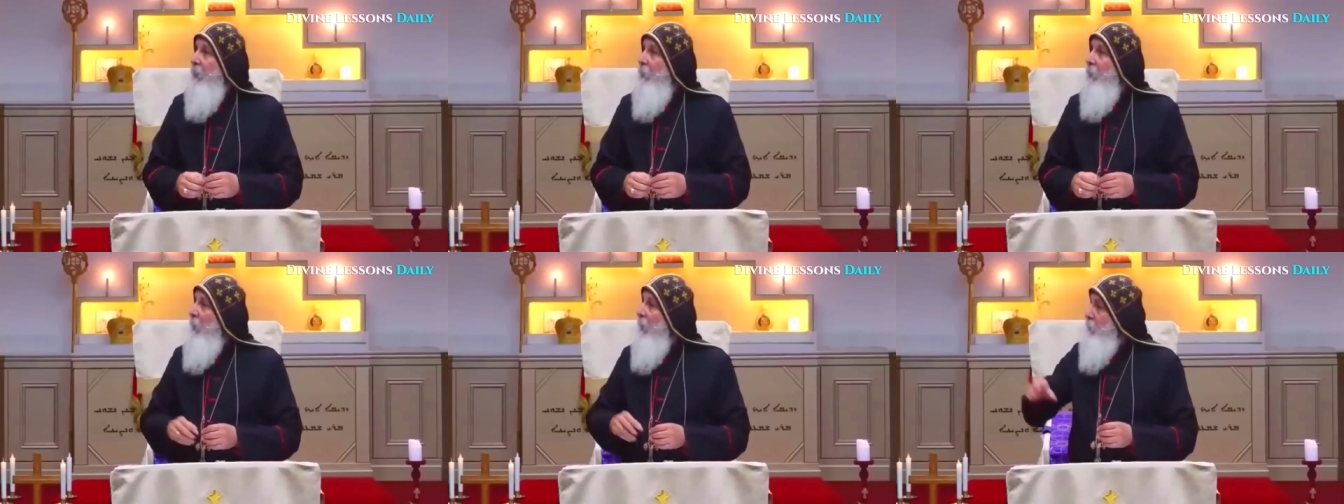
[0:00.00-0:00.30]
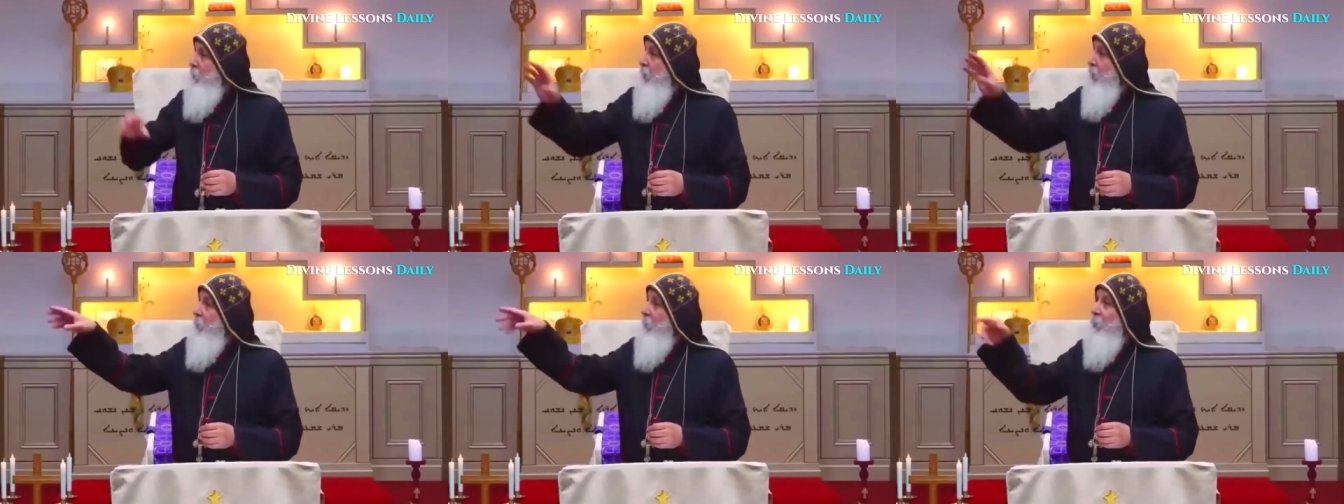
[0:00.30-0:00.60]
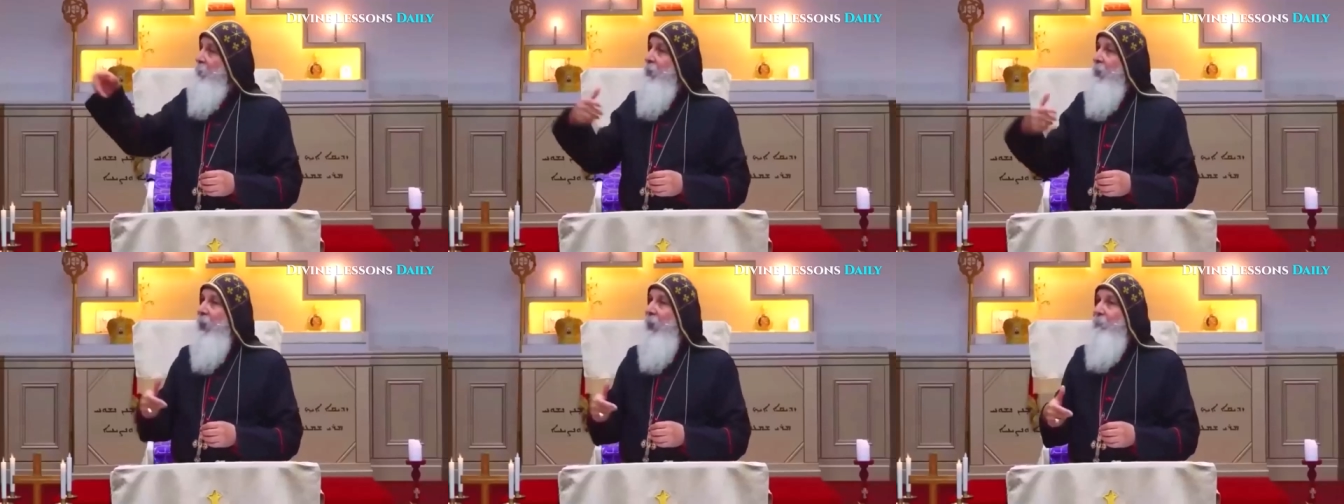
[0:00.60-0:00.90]
When
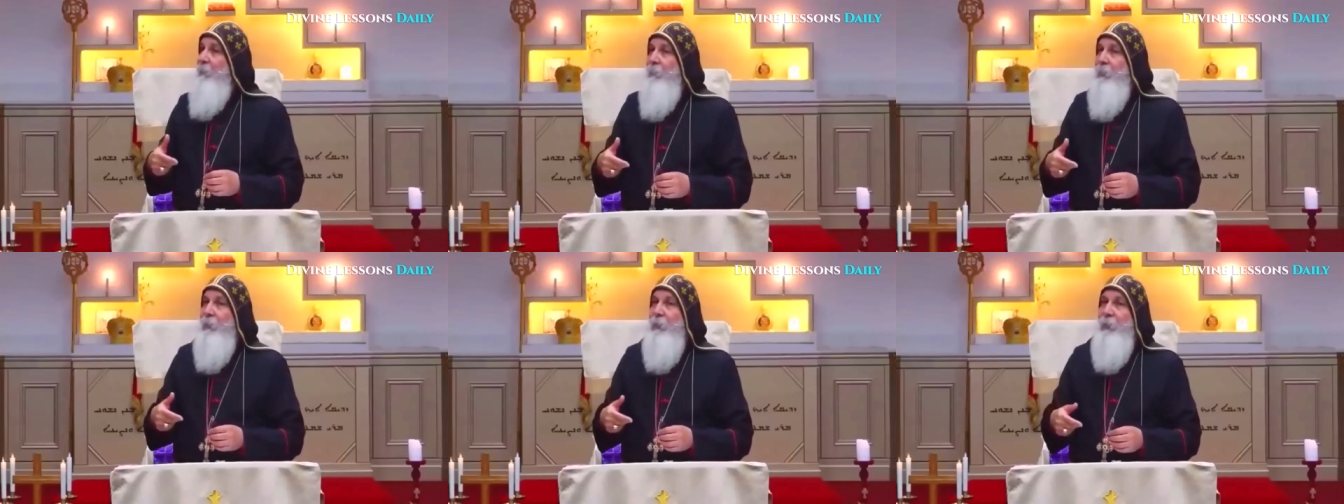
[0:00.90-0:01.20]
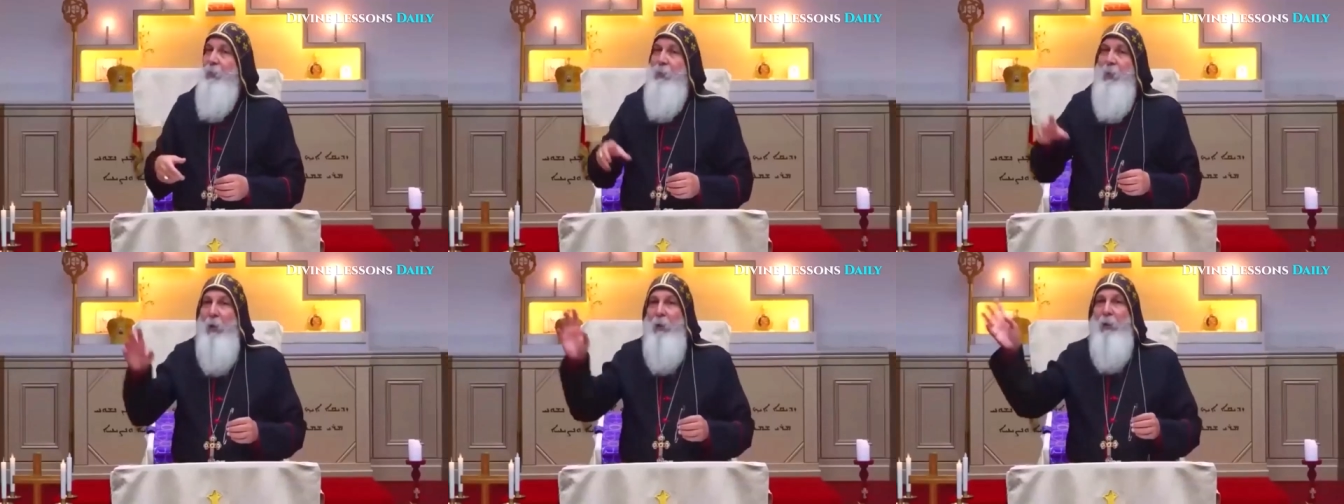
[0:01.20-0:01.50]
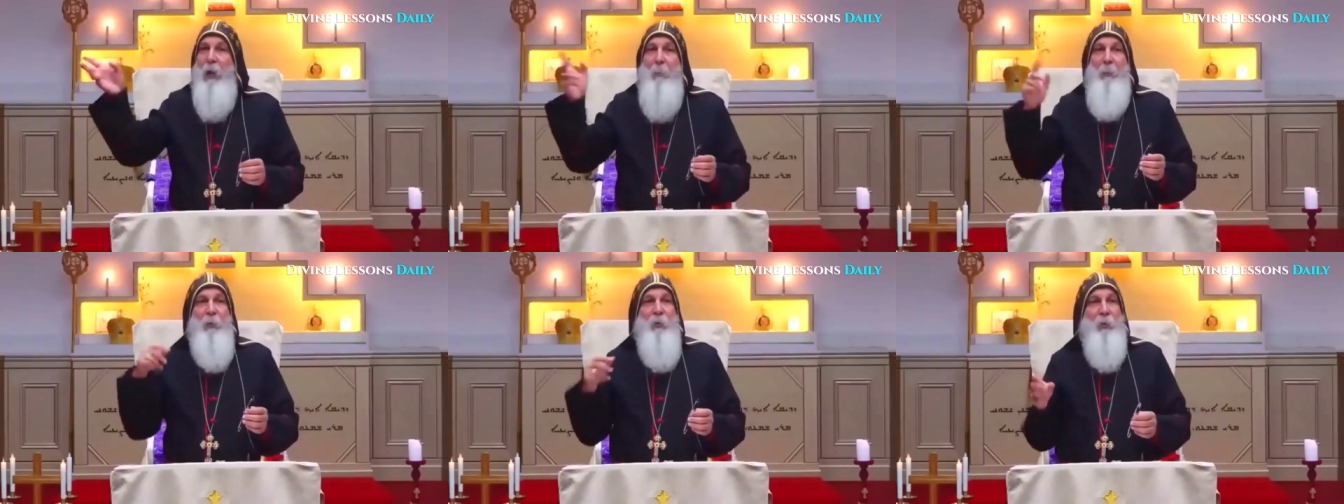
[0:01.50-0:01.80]
Jesus comes, you don't
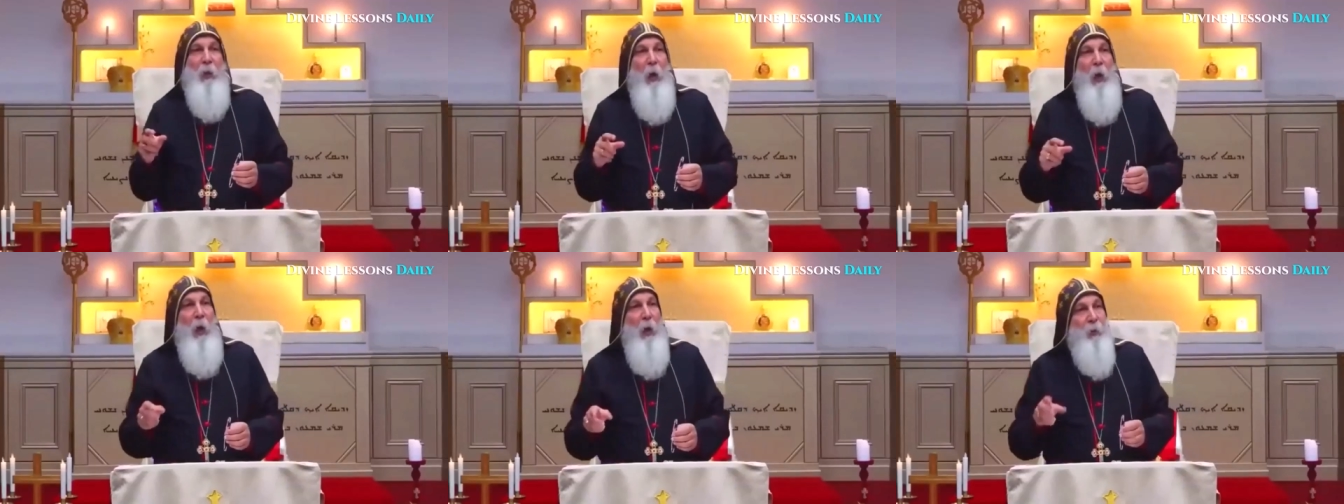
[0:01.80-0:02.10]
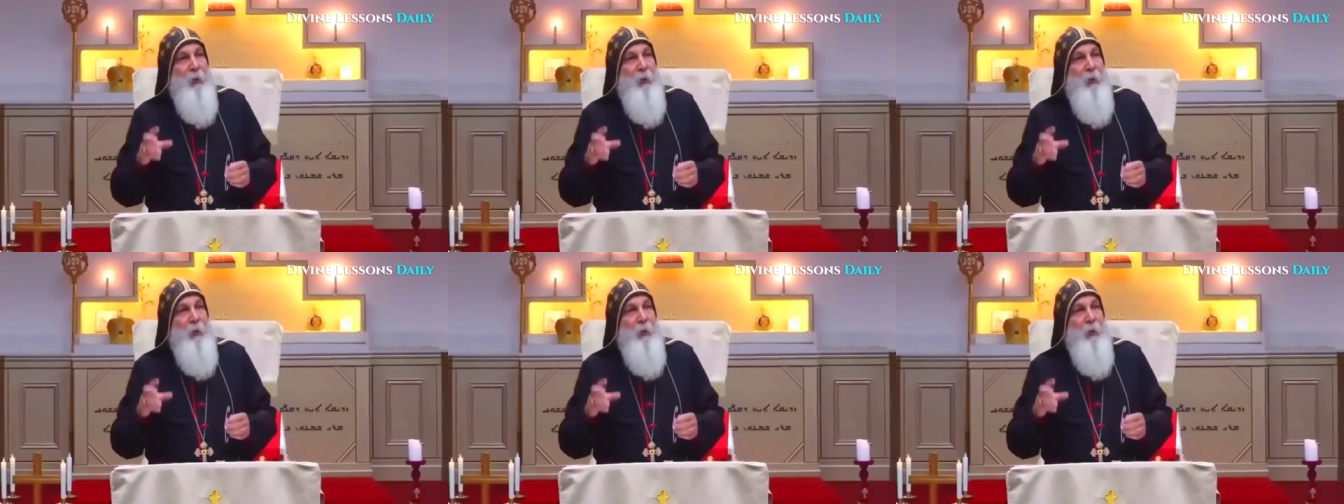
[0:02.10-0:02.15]
come and say, Oh,